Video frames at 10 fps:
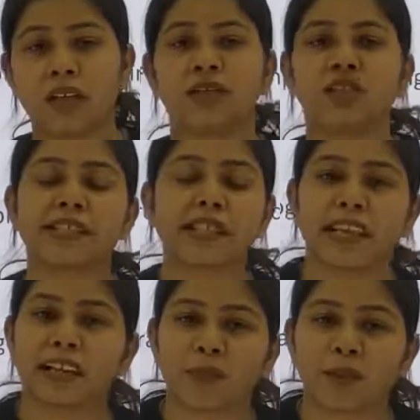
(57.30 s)
Just
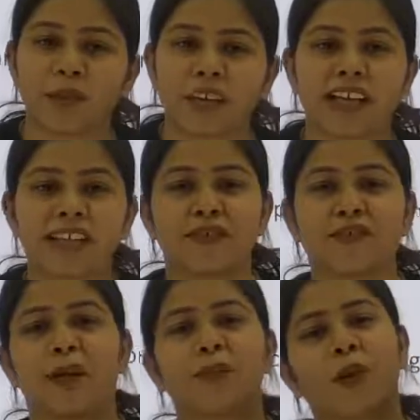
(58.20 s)
let me know, guys, if
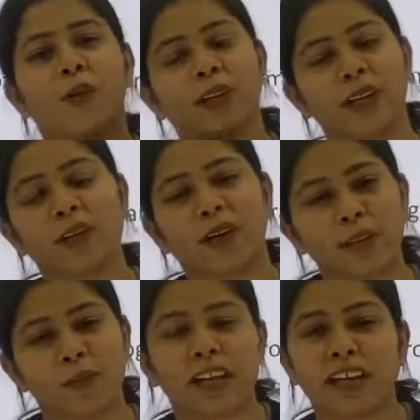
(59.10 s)
I am properly
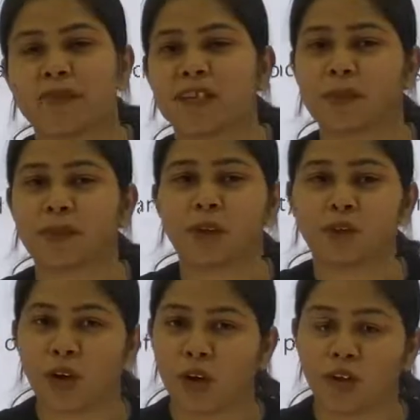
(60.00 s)
audible and visible to
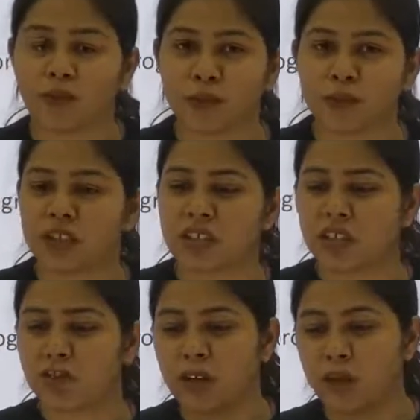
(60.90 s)
all of you. Just
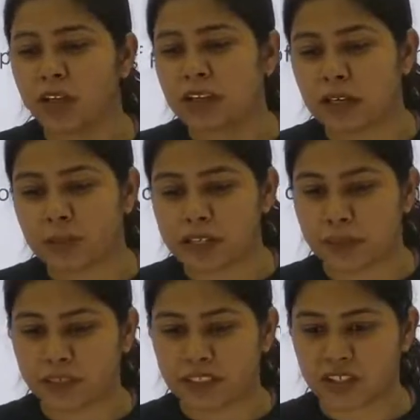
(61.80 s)
give me a quick thumbs
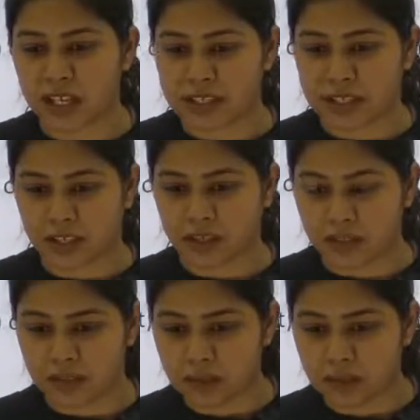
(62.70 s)
up in the chat section.